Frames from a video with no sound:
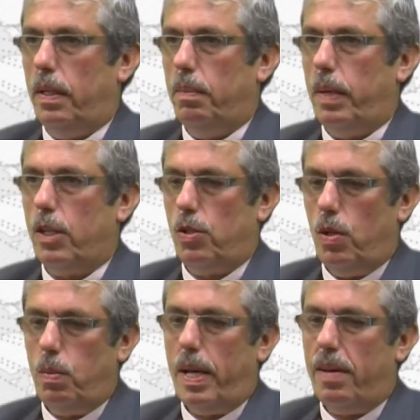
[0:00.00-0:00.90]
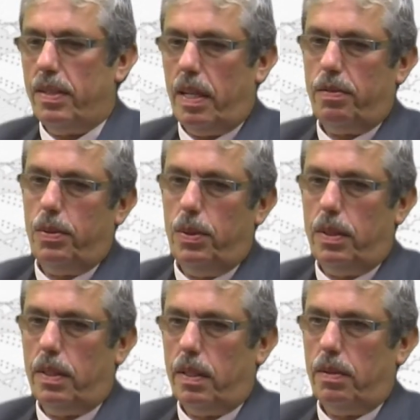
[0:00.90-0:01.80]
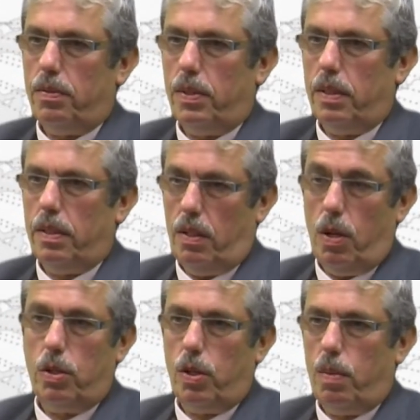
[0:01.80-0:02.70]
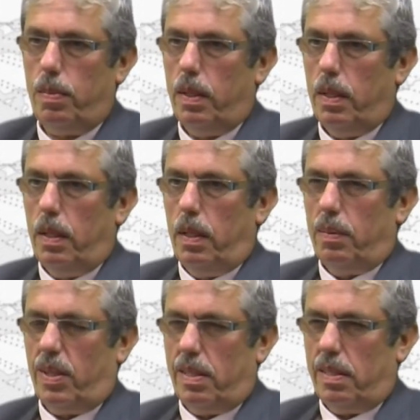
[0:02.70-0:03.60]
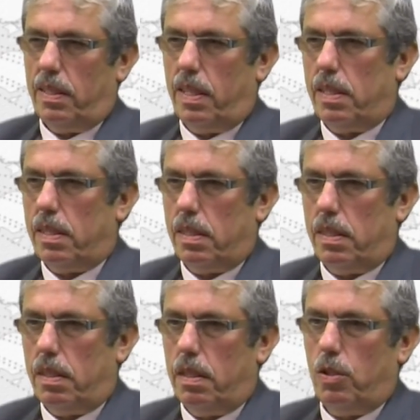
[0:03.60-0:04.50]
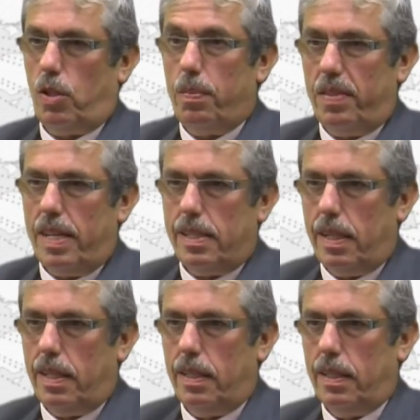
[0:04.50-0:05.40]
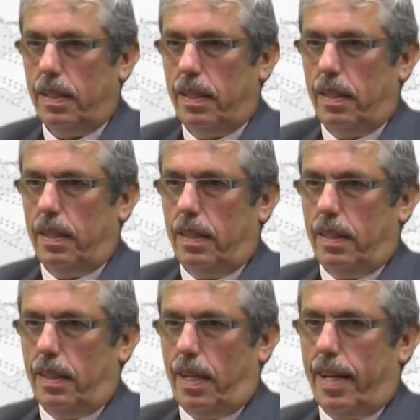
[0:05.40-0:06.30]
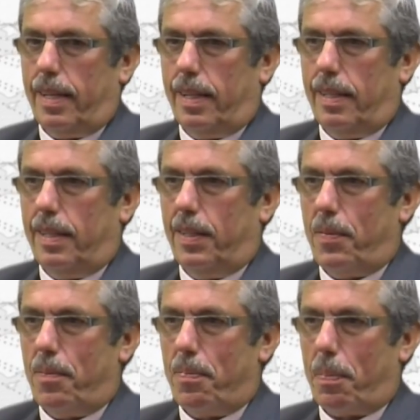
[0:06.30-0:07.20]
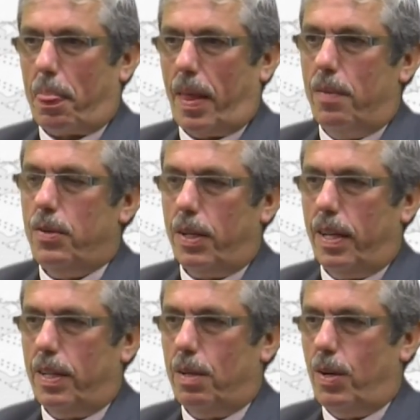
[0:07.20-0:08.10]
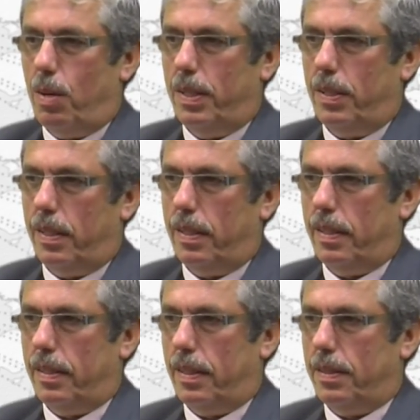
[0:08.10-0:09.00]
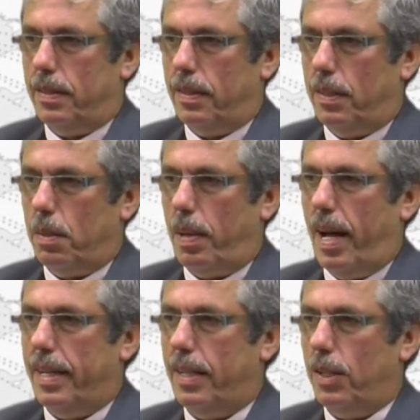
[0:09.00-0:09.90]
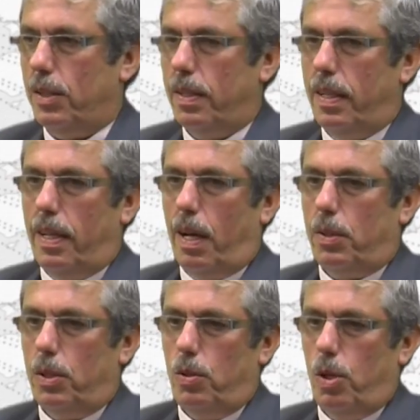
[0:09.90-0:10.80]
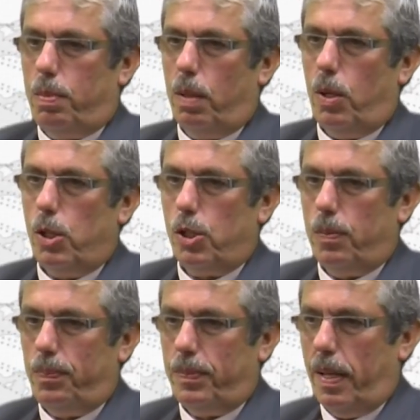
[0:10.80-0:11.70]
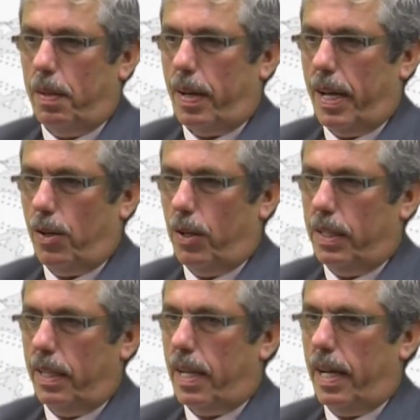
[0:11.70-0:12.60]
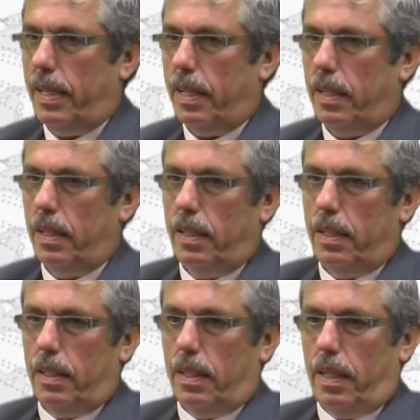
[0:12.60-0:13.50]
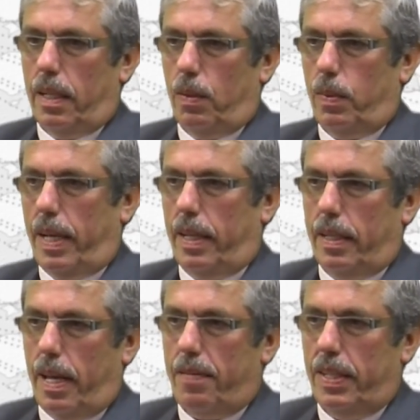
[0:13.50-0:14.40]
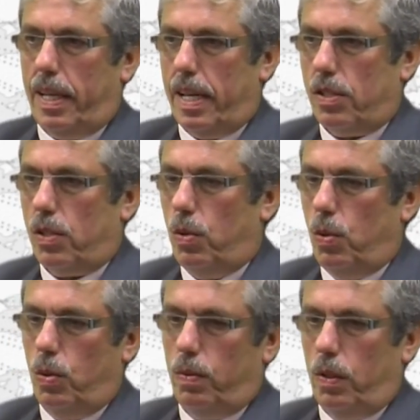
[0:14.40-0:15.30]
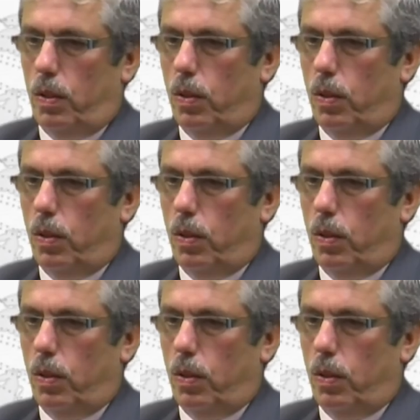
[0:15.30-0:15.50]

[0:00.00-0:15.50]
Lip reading: make sure we have enough food for in long term, because I think that is stop wasting. Like I'm working in a moment on the plan now. I want to do a promotion in my all-day dining, where every guest who